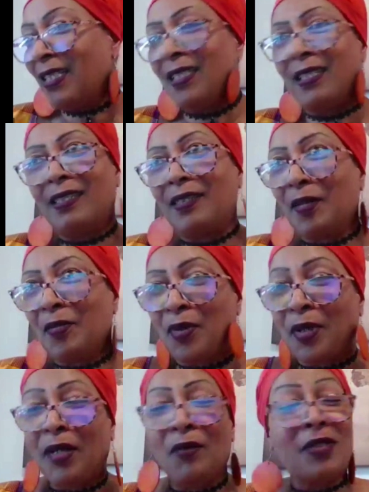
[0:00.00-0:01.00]
this
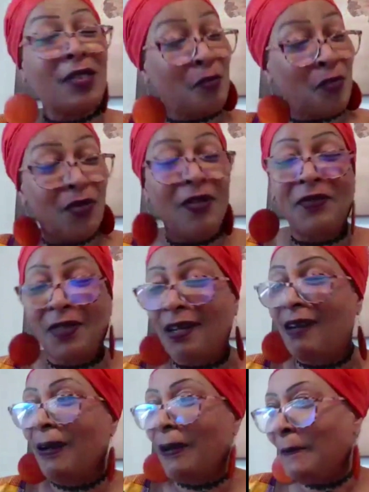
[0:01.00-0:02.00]
Thunderbird, it was a
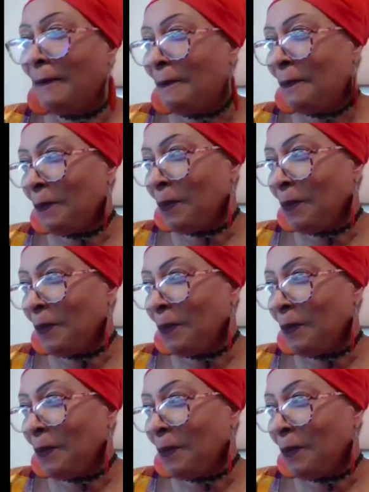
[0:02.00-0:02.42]
beautiful car.